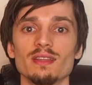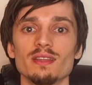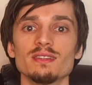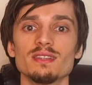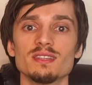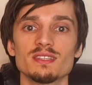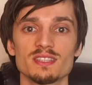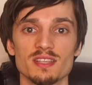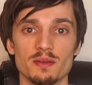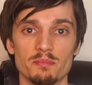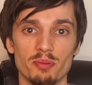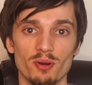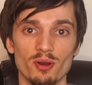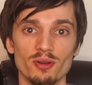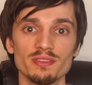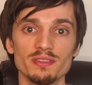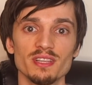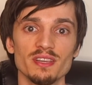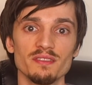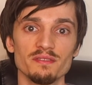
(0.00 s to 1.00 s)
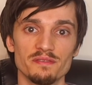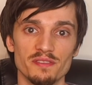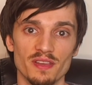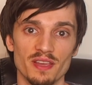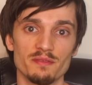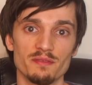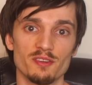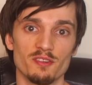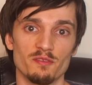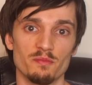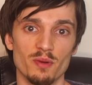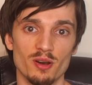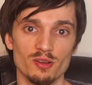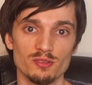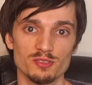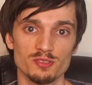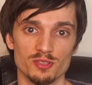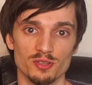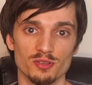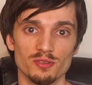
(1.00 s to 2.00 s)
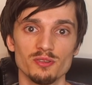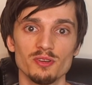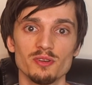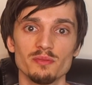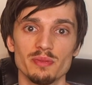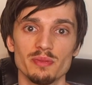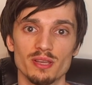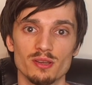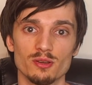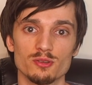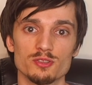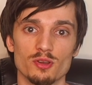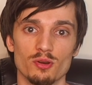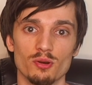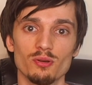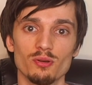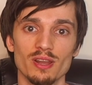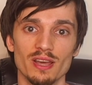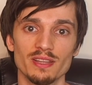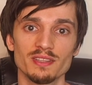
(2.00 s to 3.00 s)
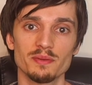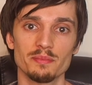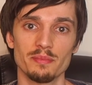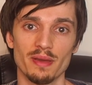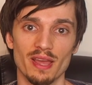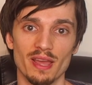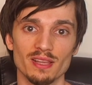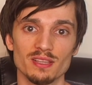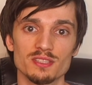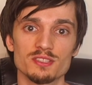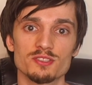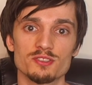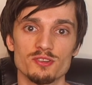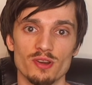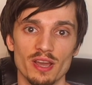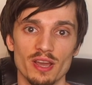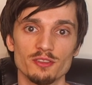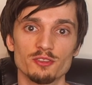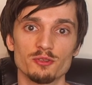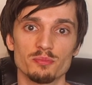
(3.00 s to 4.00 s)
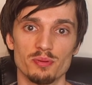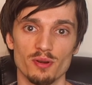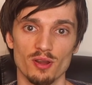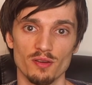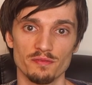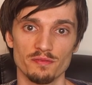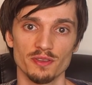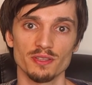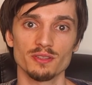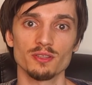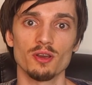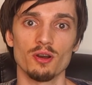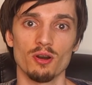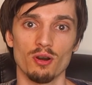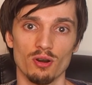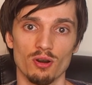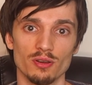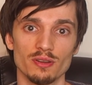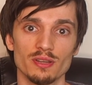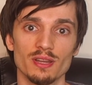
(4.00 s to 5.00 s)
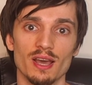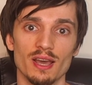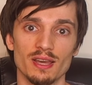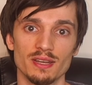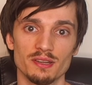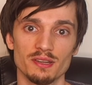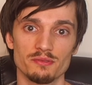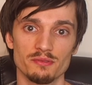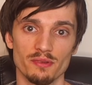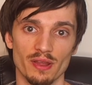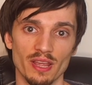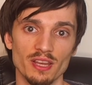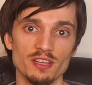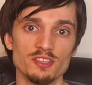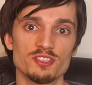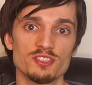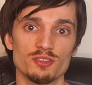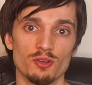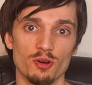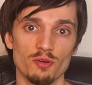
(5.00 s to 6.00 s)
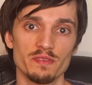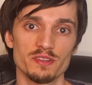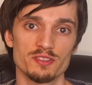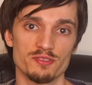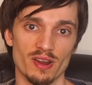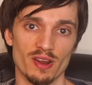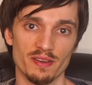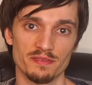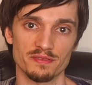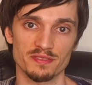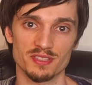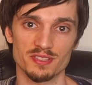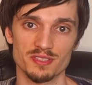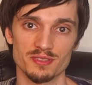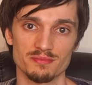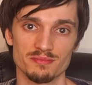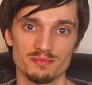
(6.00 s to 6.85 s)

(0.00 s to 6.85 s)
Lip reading: This is a point in favor of Monzo because all other banks try to profit on unarranged overdrafts.